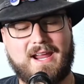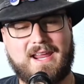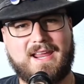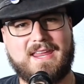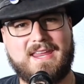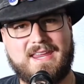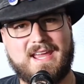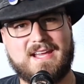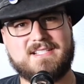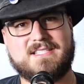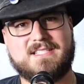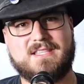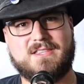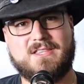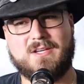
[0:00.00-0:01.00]
I
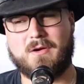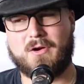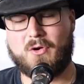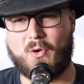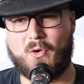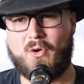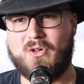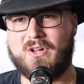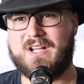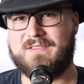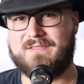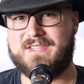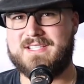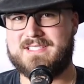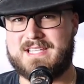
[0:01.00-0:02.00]
guess the goal
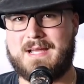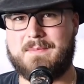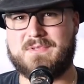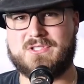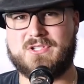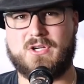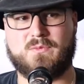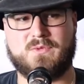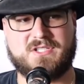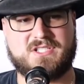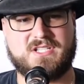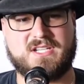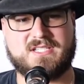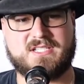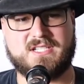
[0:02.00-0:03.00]
of this episode was
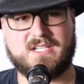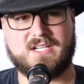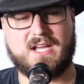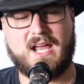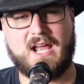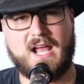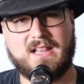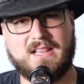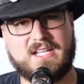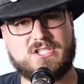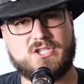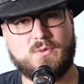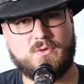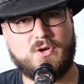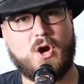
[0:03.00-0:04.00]
just to
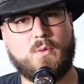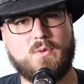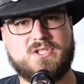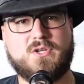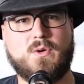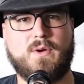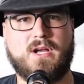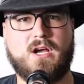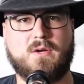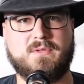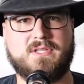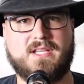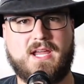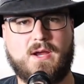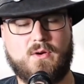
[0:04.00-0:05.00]
let you know what's going on
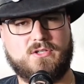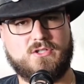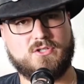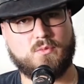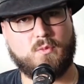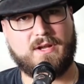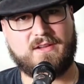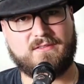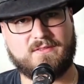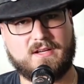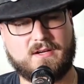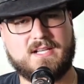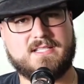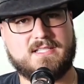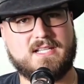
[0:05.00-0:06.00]
with the characters.
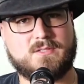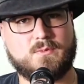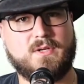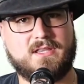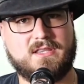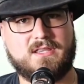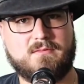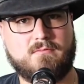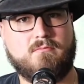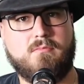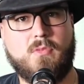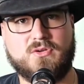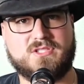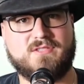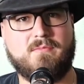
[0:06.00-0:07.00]
Because that's what
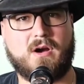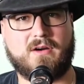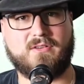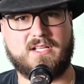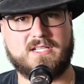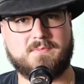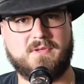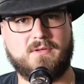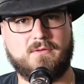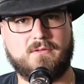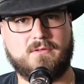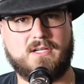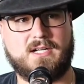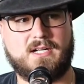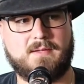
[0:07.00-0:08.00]
most of Marvel has been
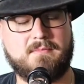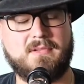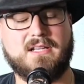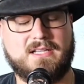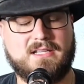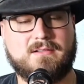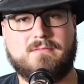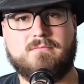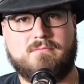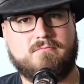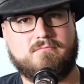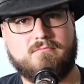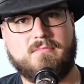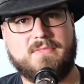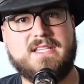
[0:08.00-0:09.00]

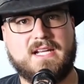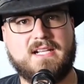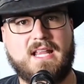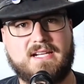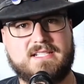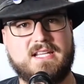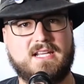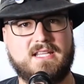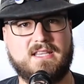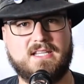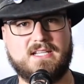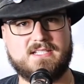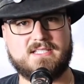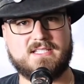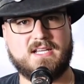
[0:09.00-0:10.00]
neglecting in
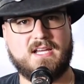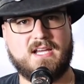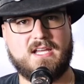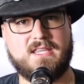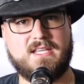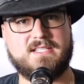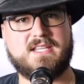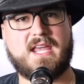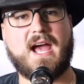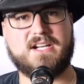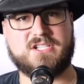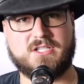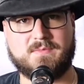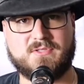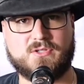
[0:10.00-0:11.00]
these
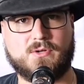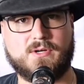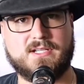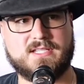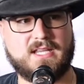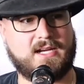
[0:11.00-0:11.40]
catch-up stories.